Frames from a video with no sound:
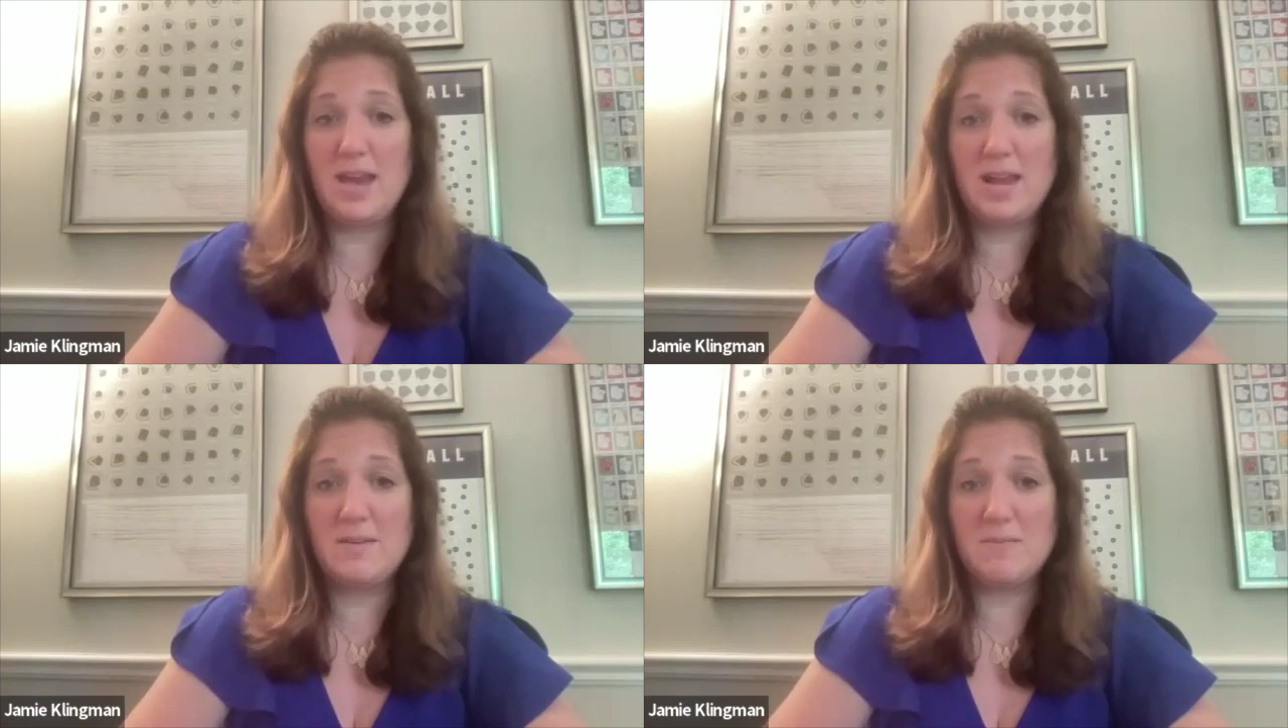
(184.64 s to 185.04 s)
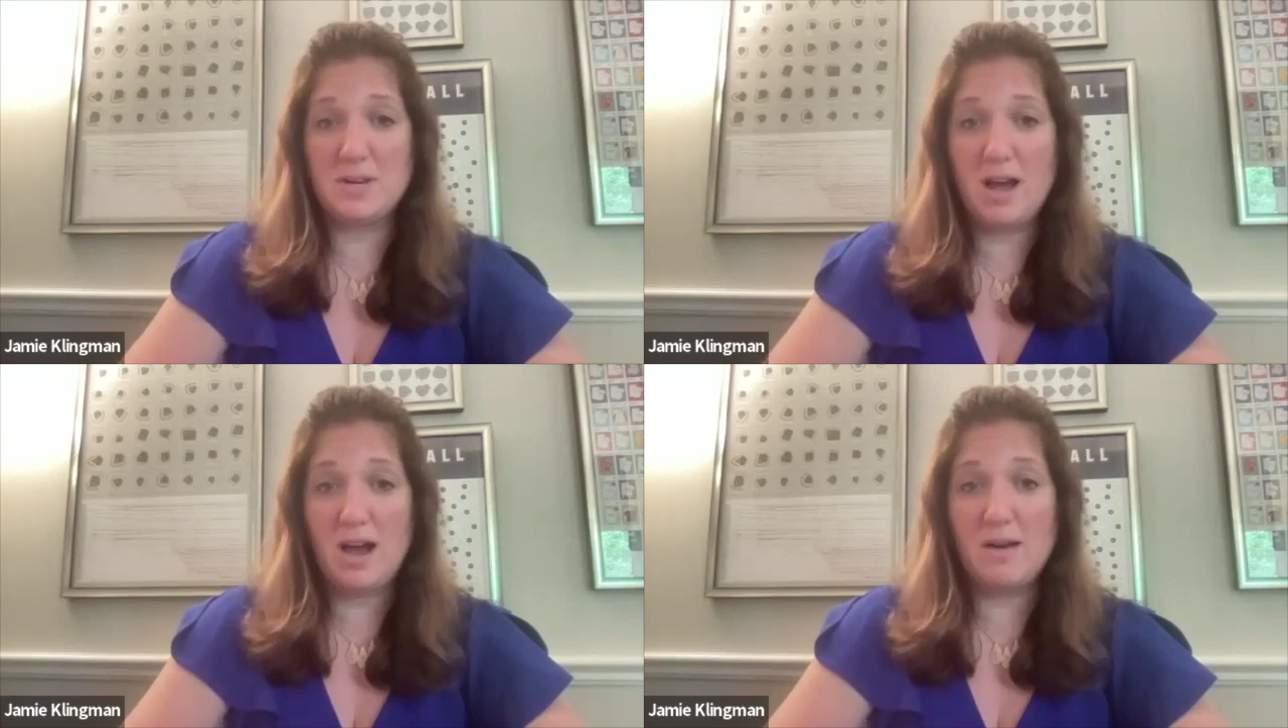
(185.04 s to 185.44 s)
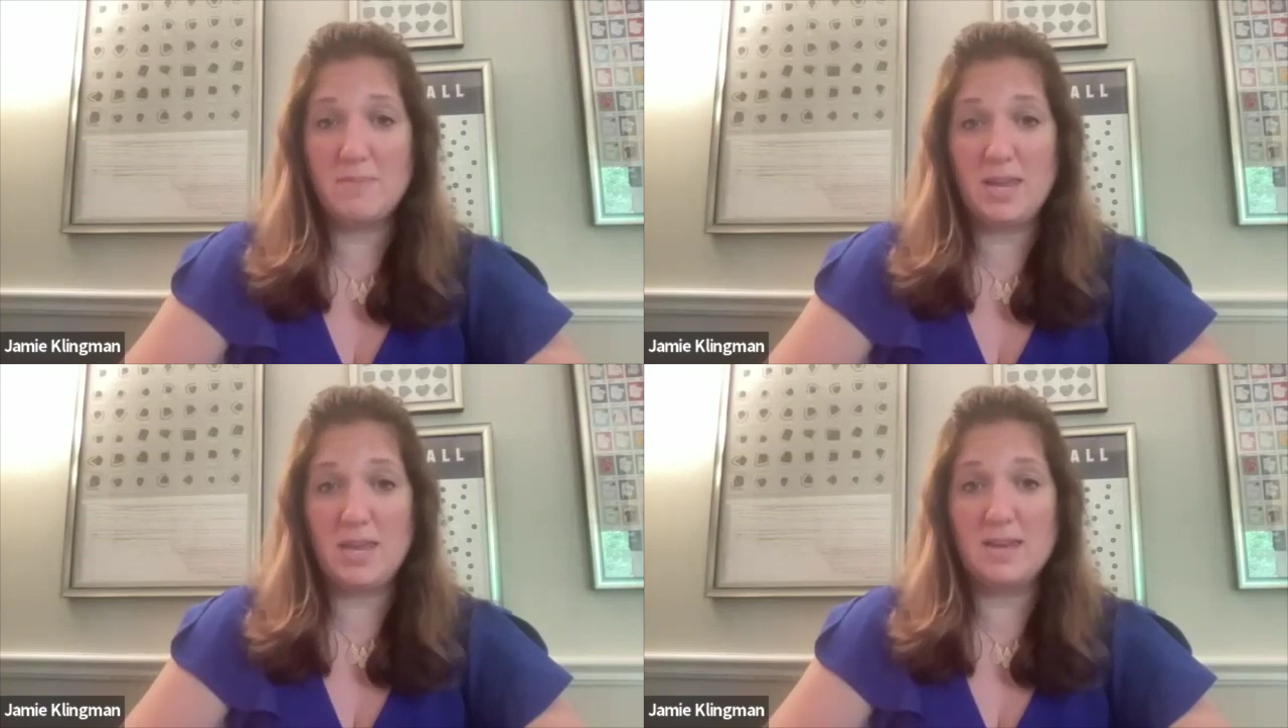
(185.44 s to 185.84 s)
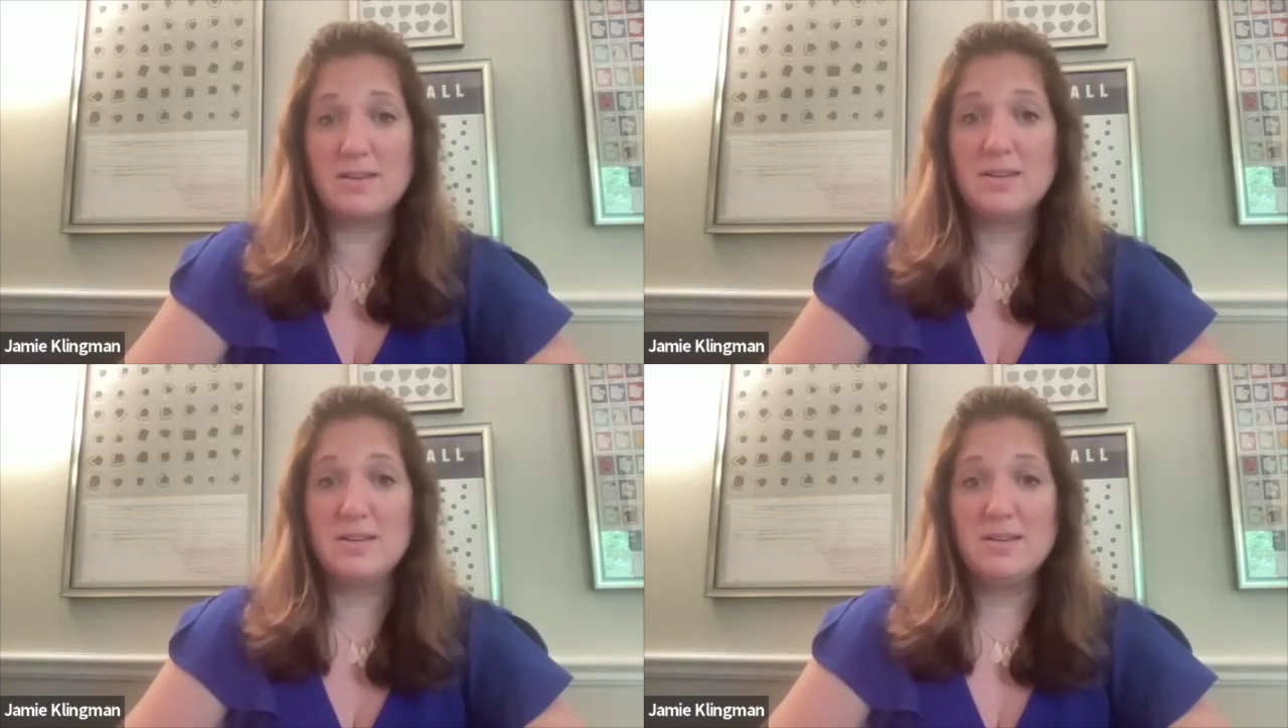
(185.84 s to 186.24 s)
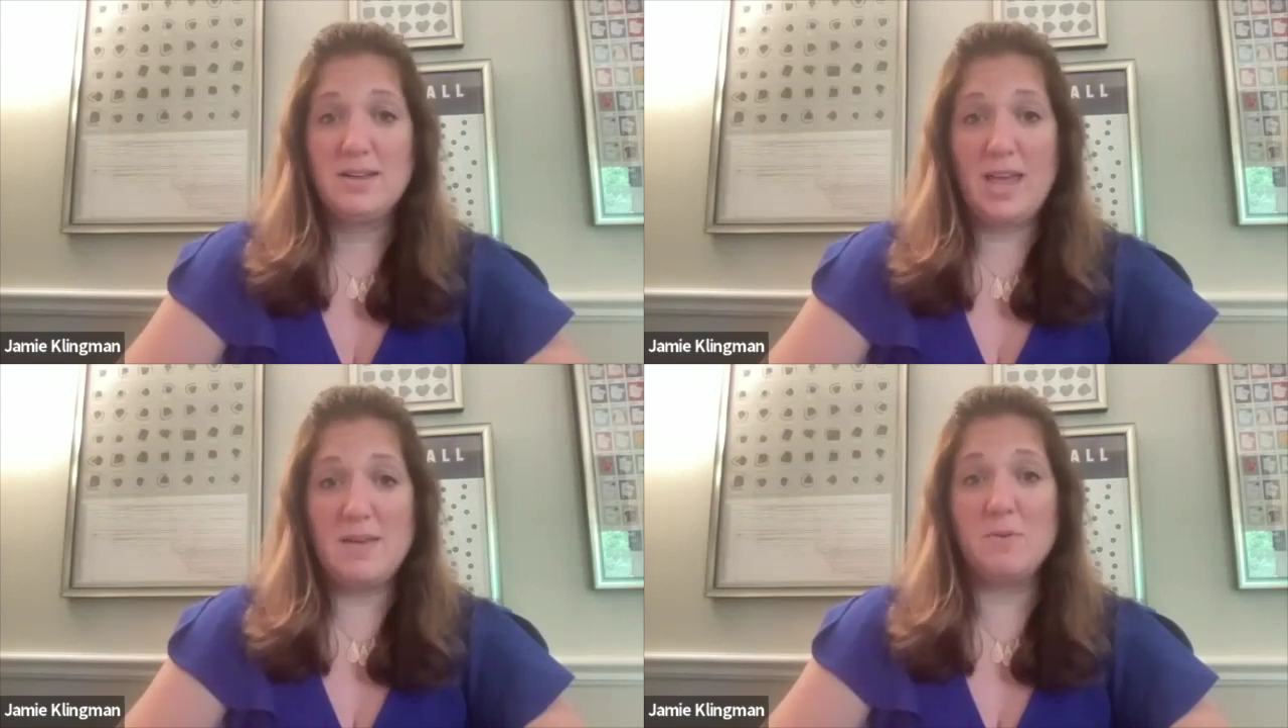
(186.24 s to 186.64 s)
and they would not be
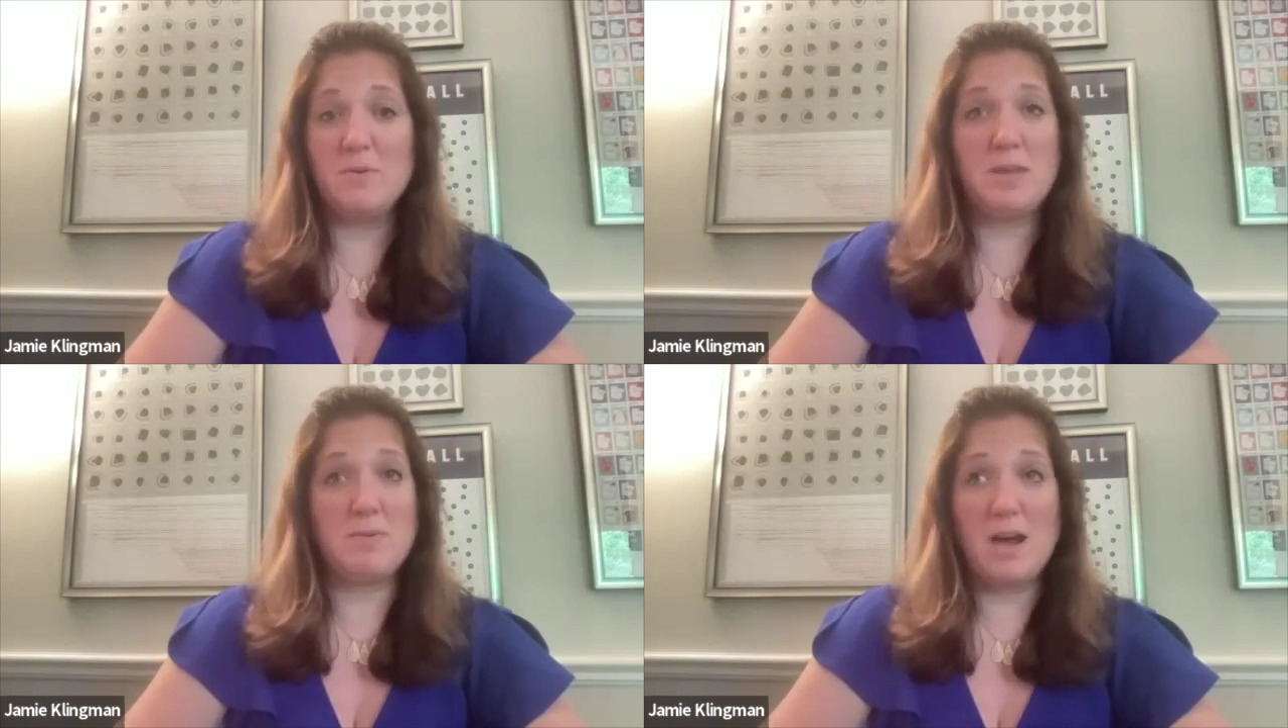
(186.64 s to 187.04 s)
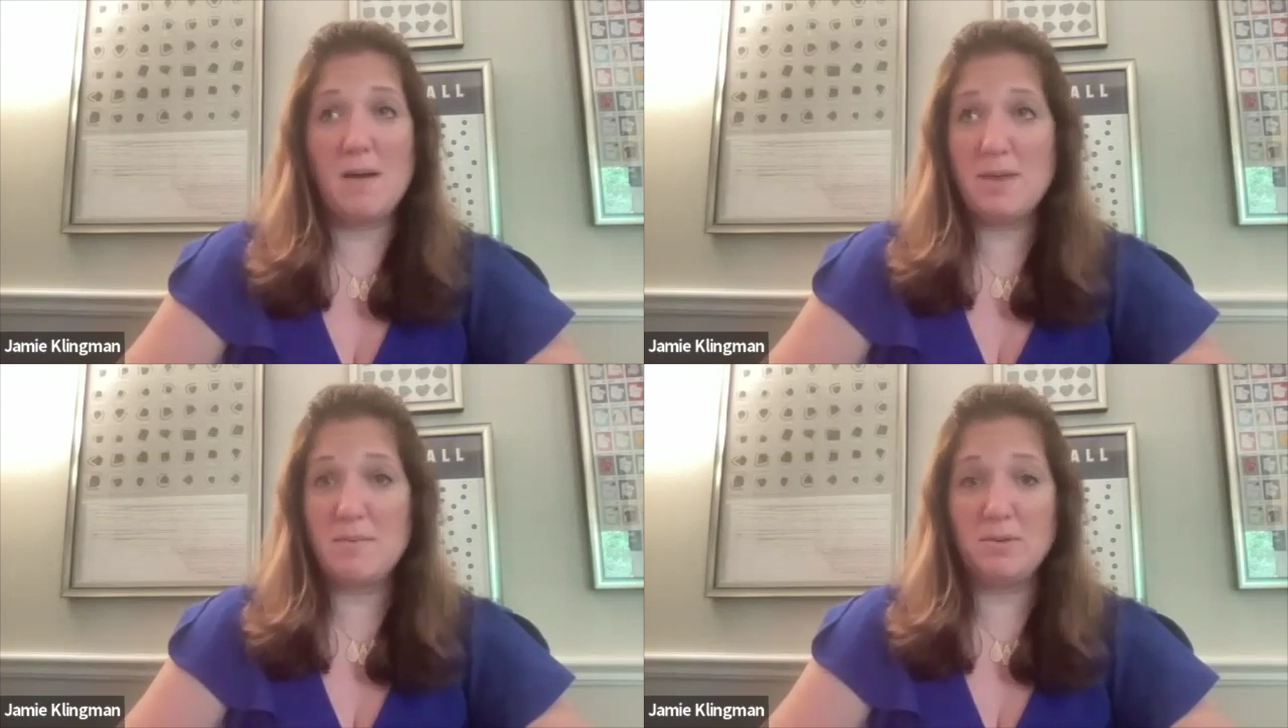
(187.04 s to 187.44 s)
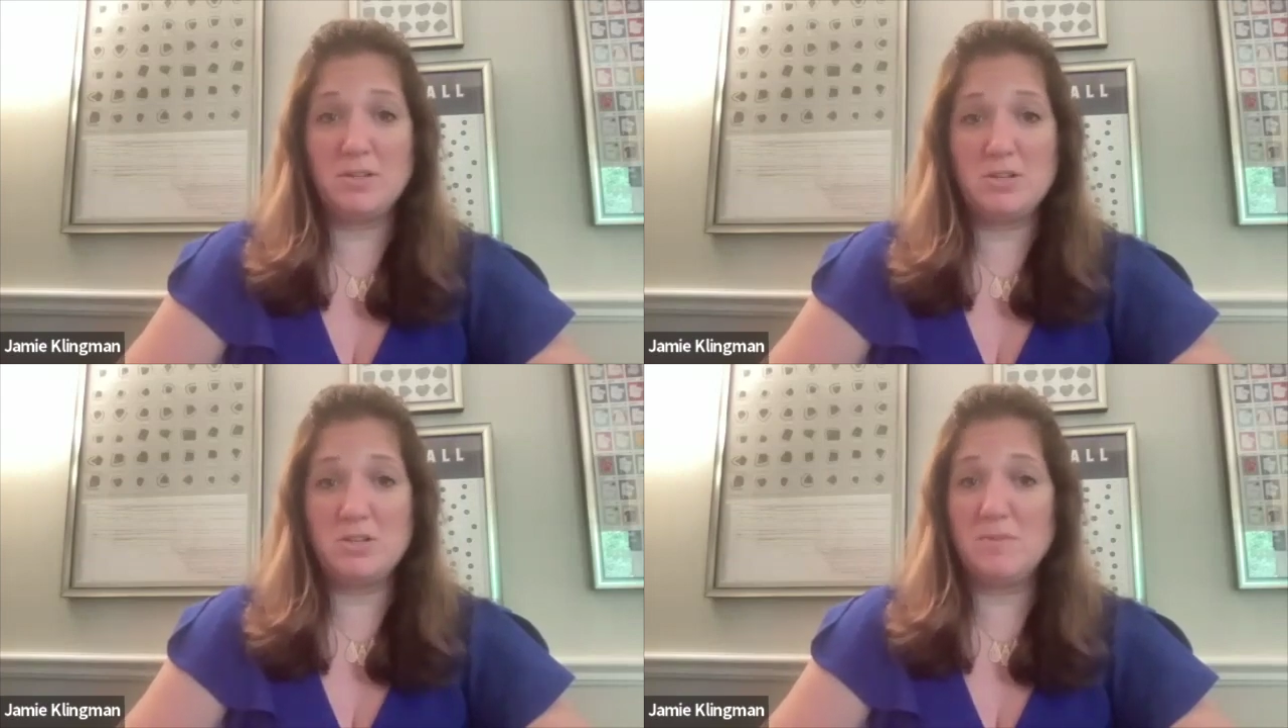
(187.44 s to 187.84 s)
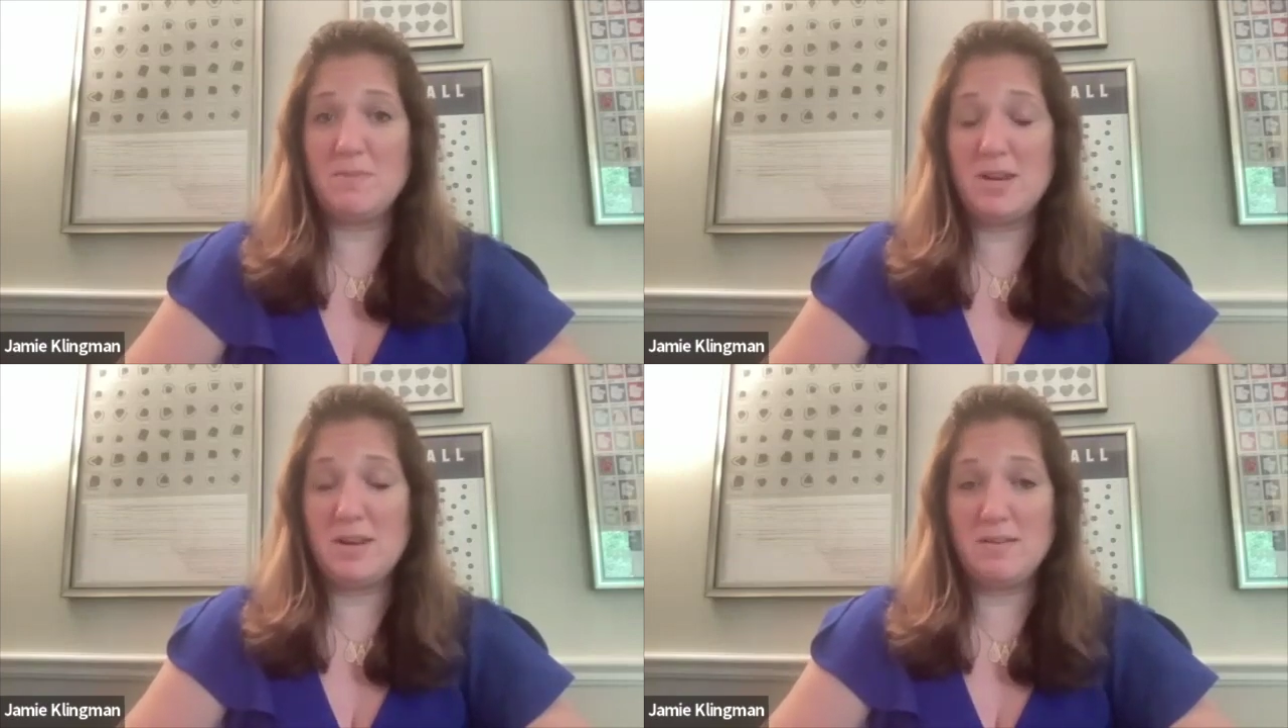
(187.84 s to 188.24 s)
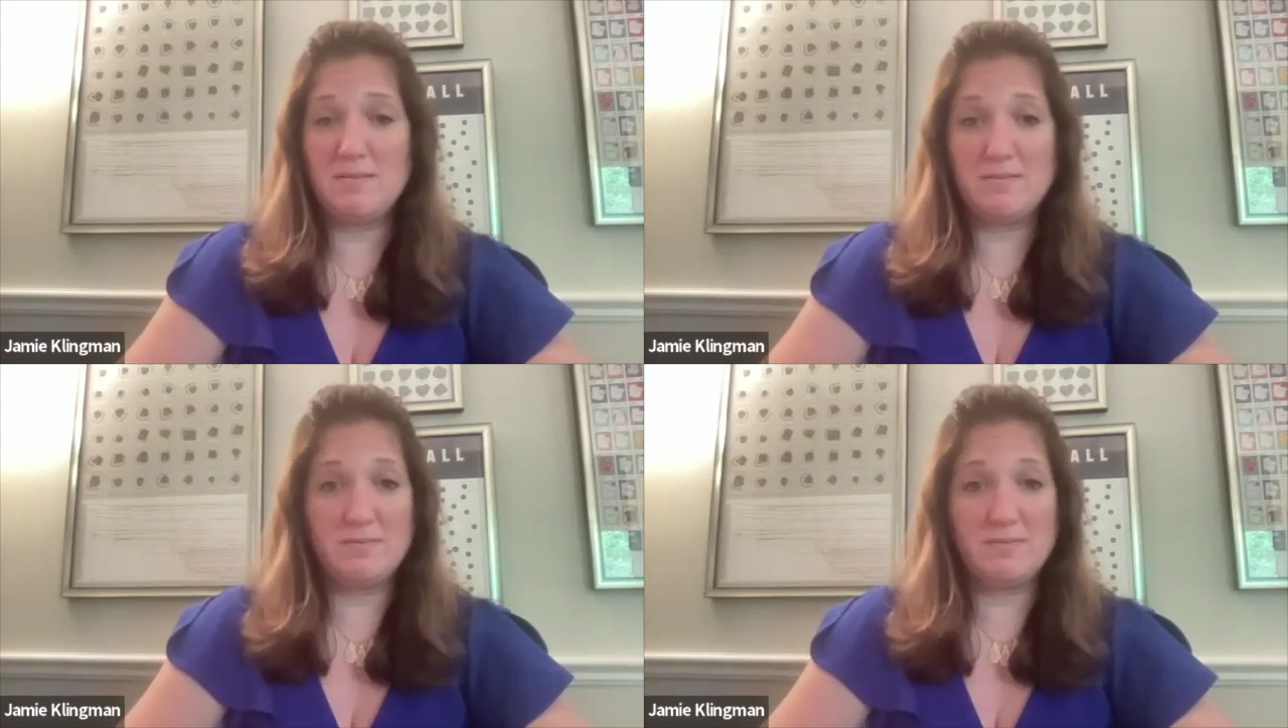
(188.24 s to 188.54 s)
able to determine